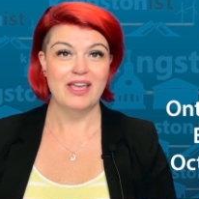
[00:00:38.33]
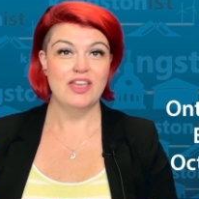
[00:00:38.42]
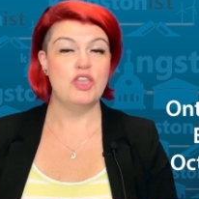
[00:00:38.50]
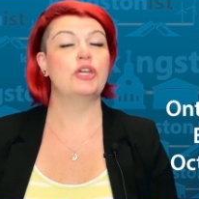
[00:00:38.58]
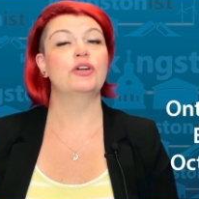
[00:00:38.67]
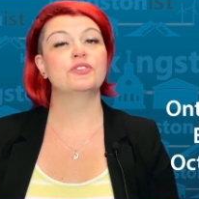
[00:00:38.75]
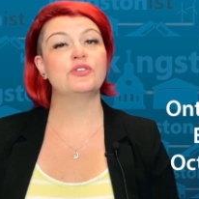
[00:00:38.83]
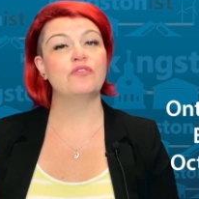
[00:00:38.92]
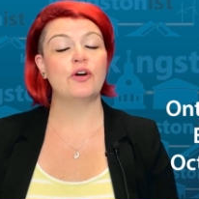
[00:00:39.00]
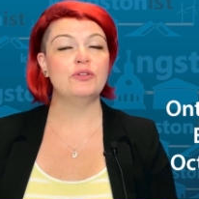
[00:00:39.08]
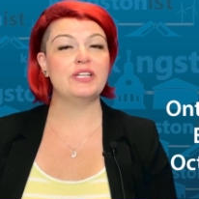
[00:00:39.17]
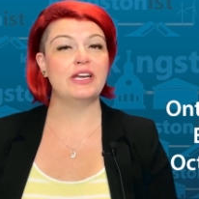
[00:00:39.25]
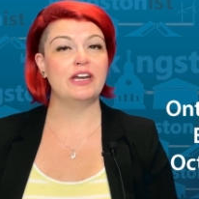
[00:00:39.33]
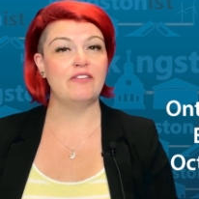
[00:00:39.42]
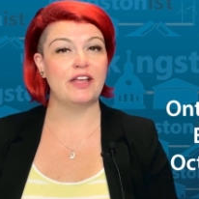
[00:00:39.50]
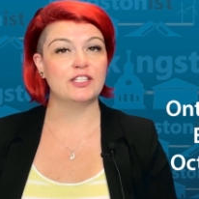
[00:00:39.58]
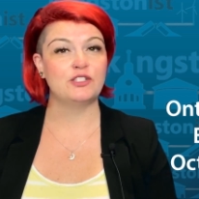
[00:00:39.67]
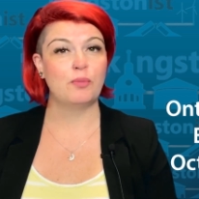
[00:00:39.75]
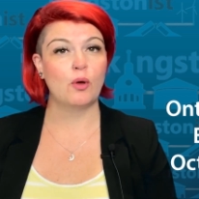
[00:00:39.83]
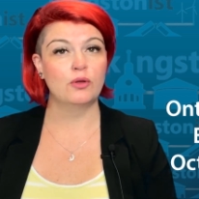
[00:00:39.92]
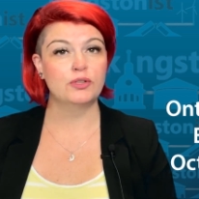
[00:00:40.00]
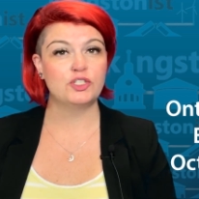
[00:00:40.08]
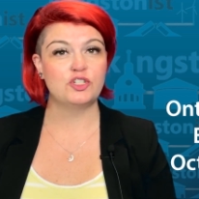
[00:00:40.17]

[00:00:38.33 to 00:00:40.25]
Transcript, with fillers: You can also vote in advanced polls